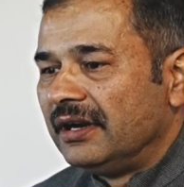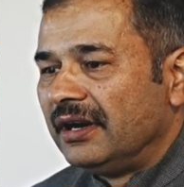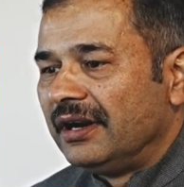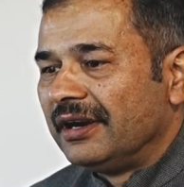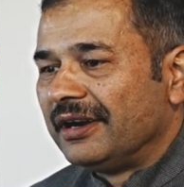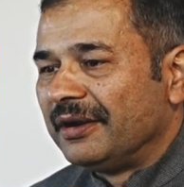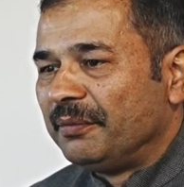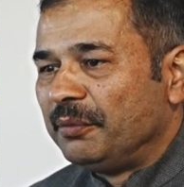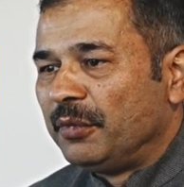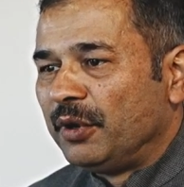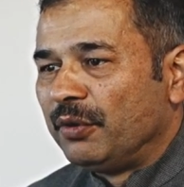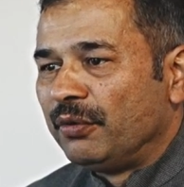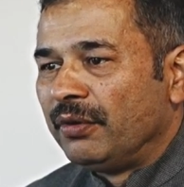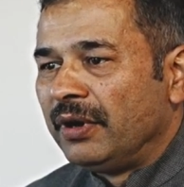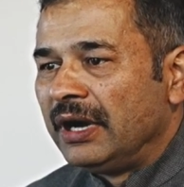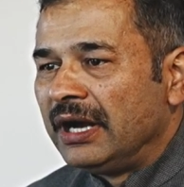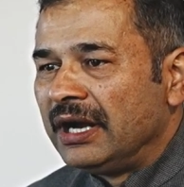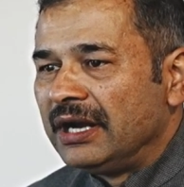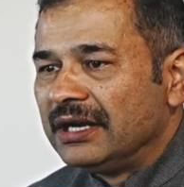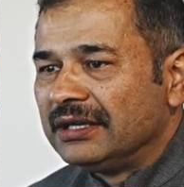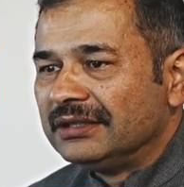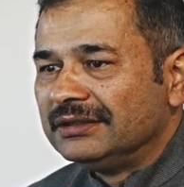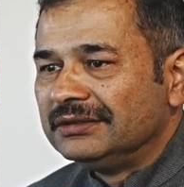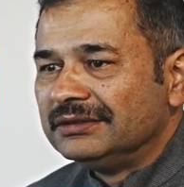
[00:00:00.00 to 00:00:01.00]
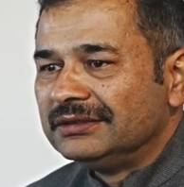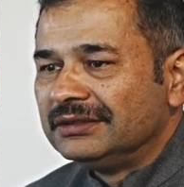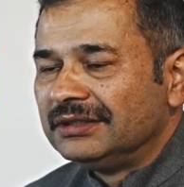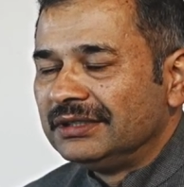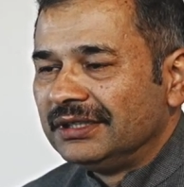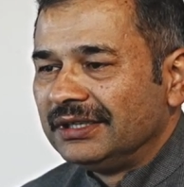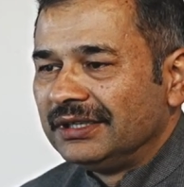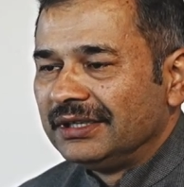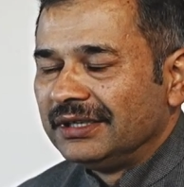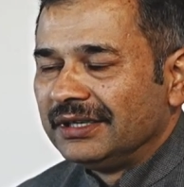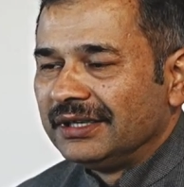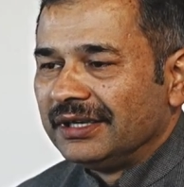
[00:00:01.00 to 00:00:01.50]
Number one,
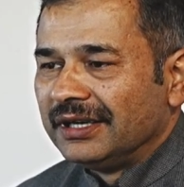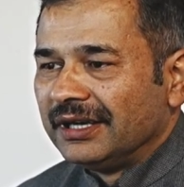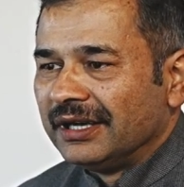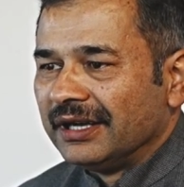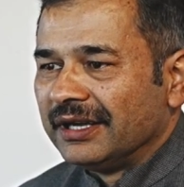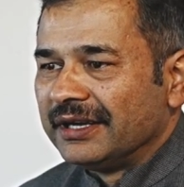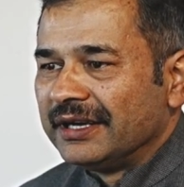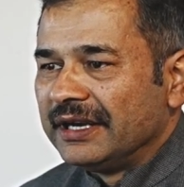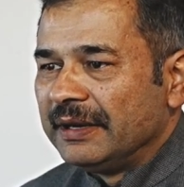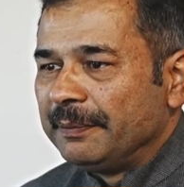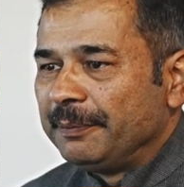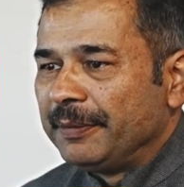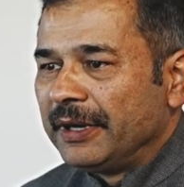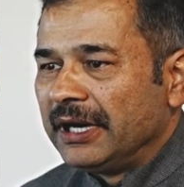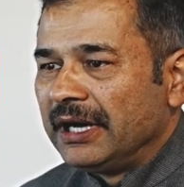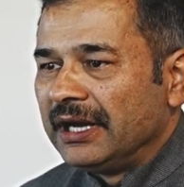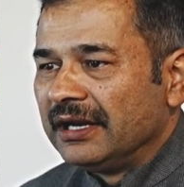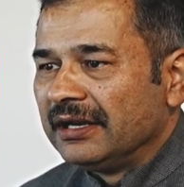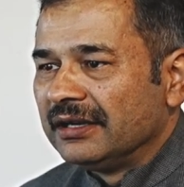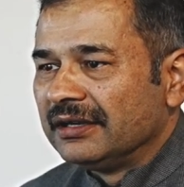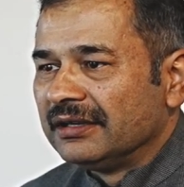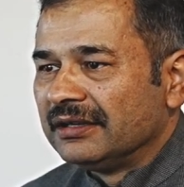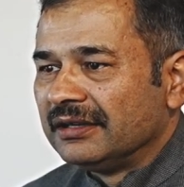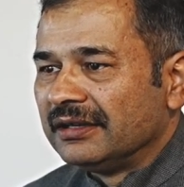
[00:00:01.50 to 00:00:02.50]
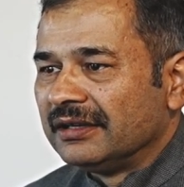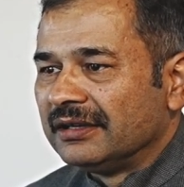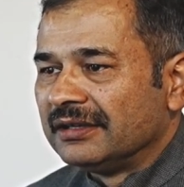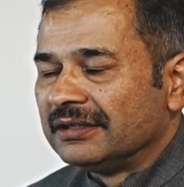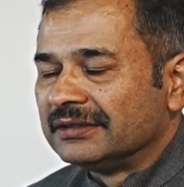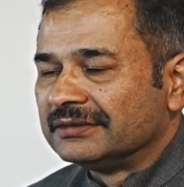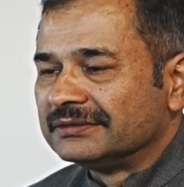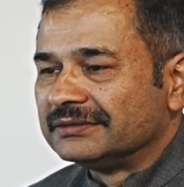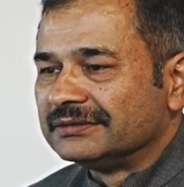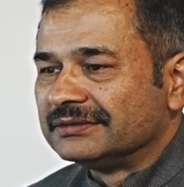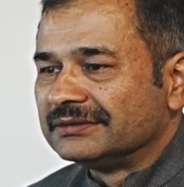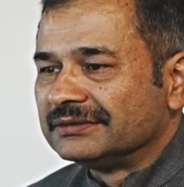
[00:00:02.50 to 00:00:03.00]

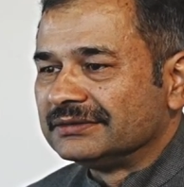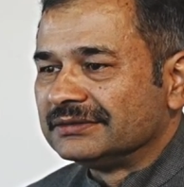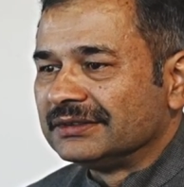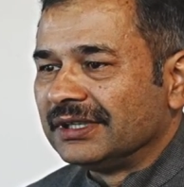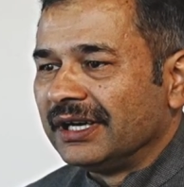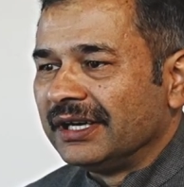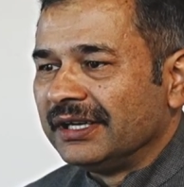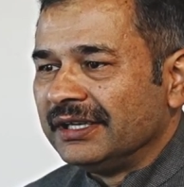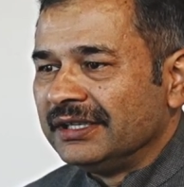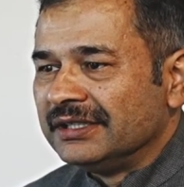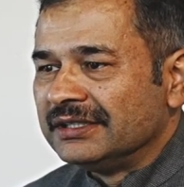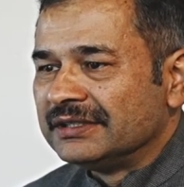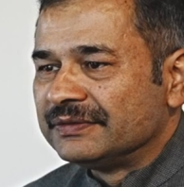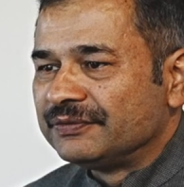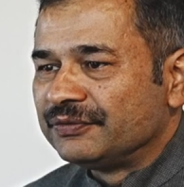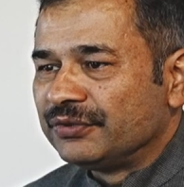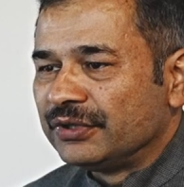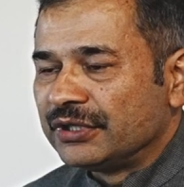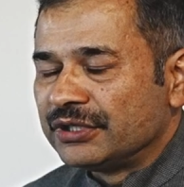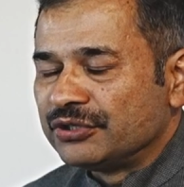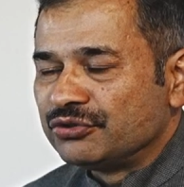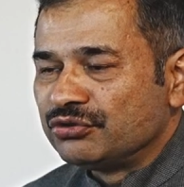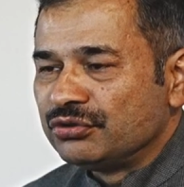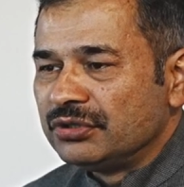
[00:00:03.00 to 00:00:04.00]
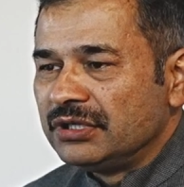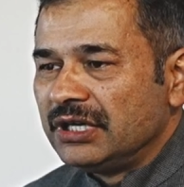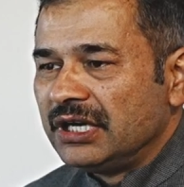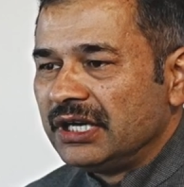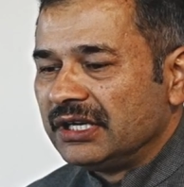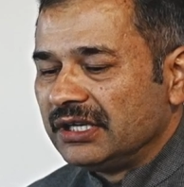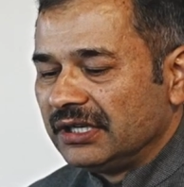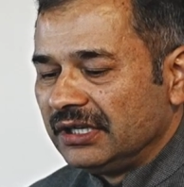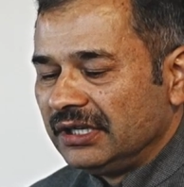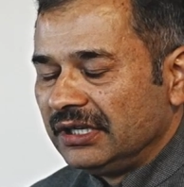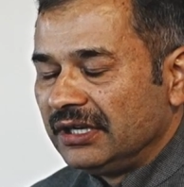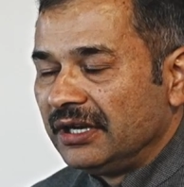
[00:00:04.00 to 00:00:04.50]
Nepal is
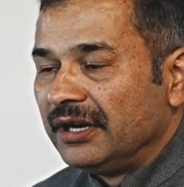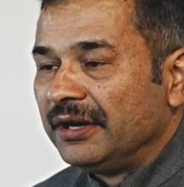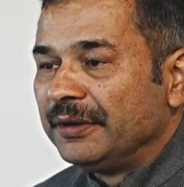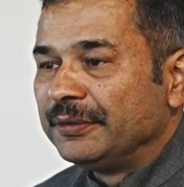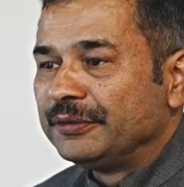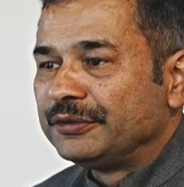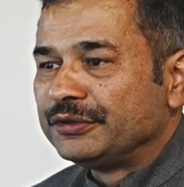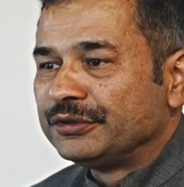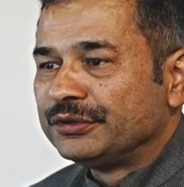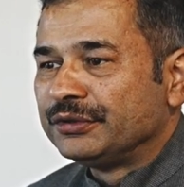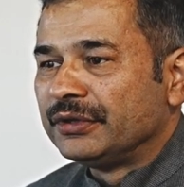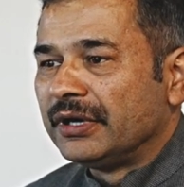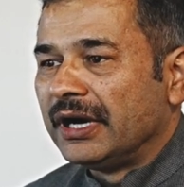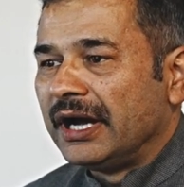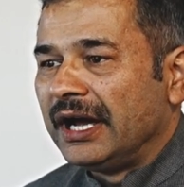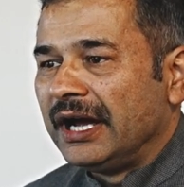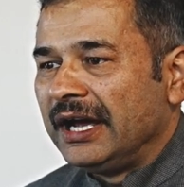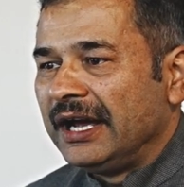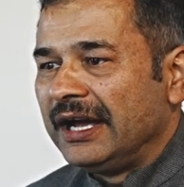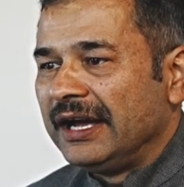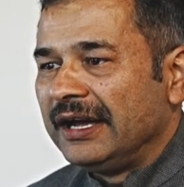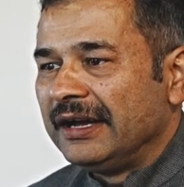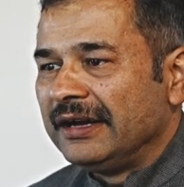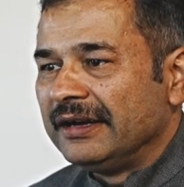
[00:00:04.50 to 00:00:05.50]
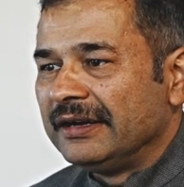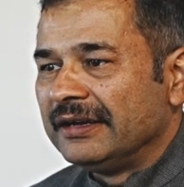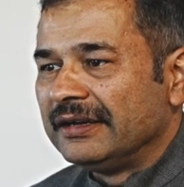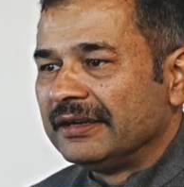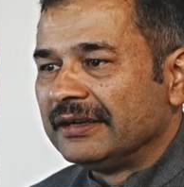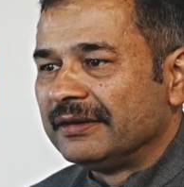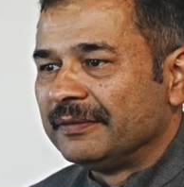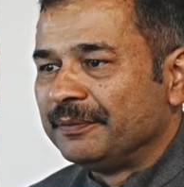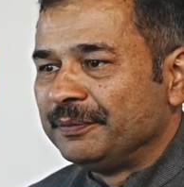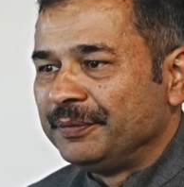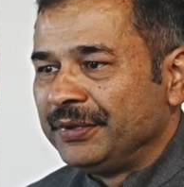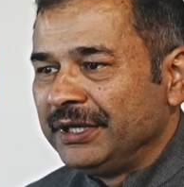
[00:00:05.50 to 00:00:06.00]
fortunate enough to
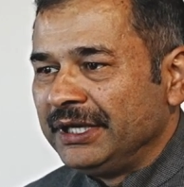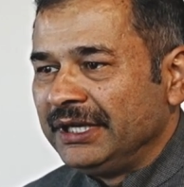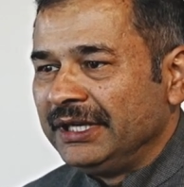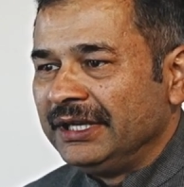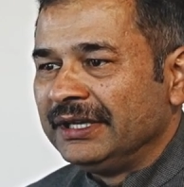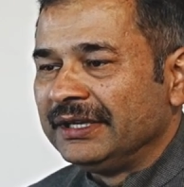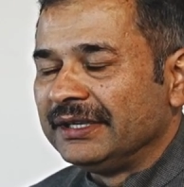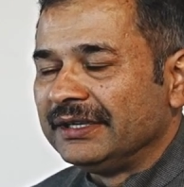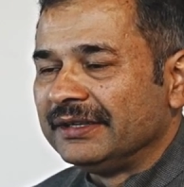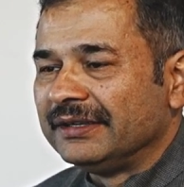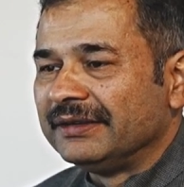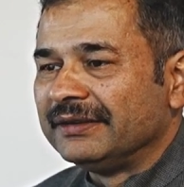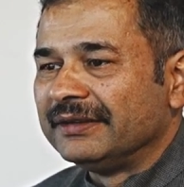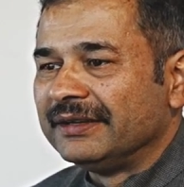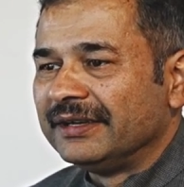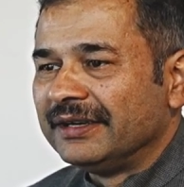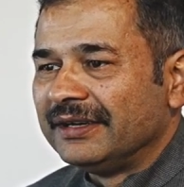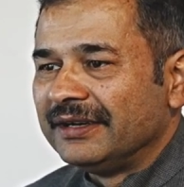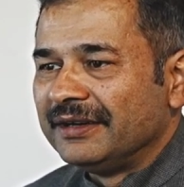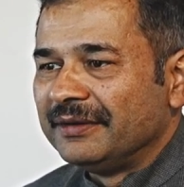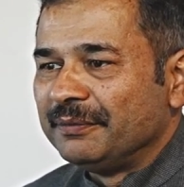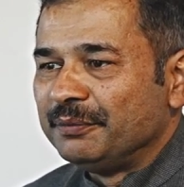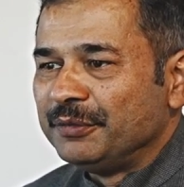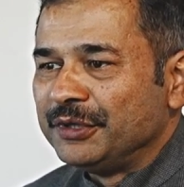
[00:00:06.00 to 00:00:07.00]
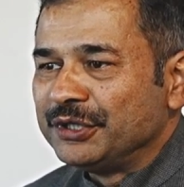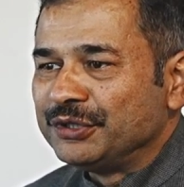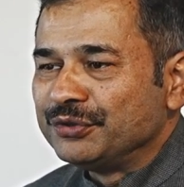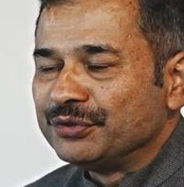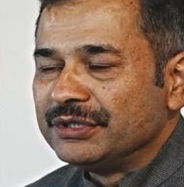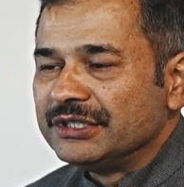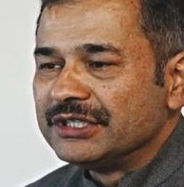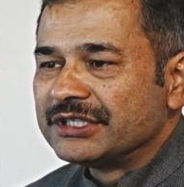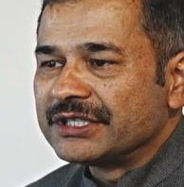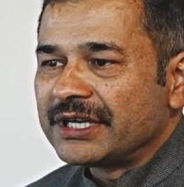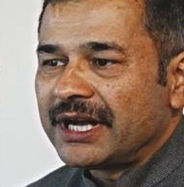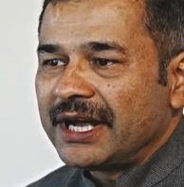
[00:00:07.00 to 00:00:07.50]
be
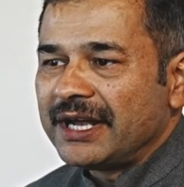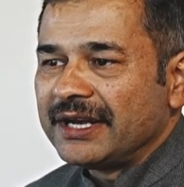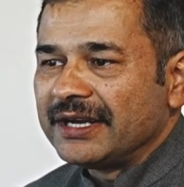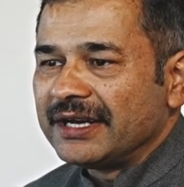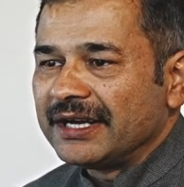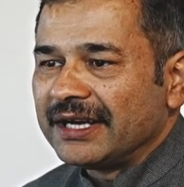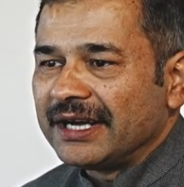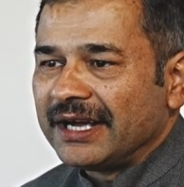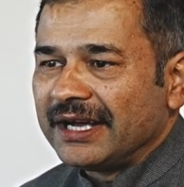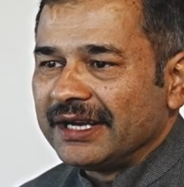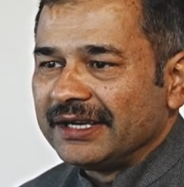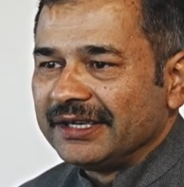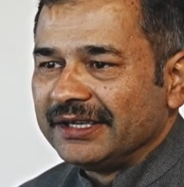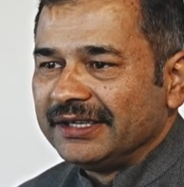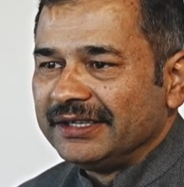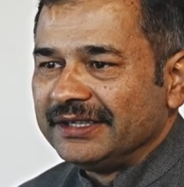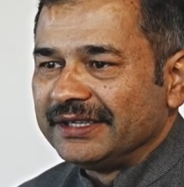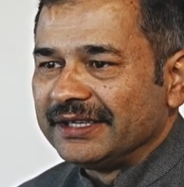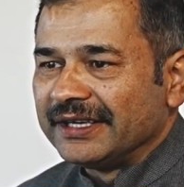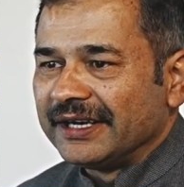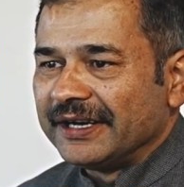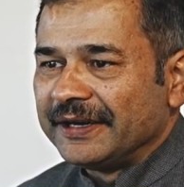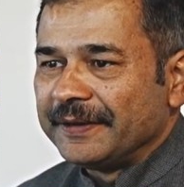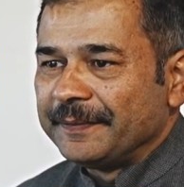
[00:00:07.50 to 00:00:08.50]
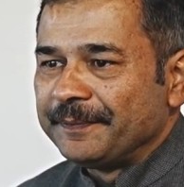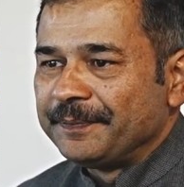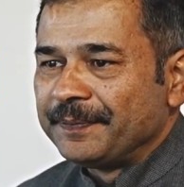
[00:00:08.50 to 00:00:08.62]
between China and India